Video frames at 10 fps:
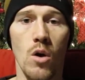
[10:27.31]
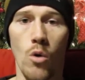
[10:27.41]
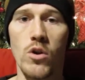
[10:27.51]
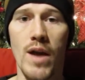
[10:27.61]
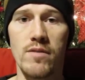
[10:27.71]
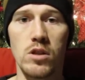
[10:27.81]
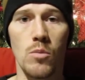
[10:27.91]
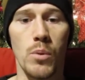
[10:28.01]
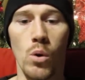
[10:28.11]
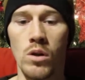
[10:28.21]
or you have a
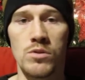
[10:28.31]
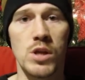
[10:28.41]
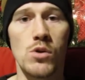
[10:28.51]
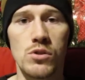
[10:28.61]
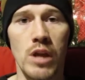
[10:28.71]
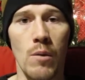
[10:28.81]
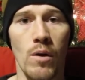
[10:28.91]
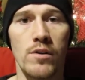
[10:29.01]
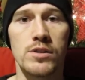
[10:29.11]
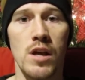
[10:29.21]
little pull on social
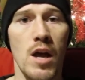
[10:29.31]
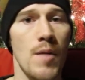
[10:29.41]
networks,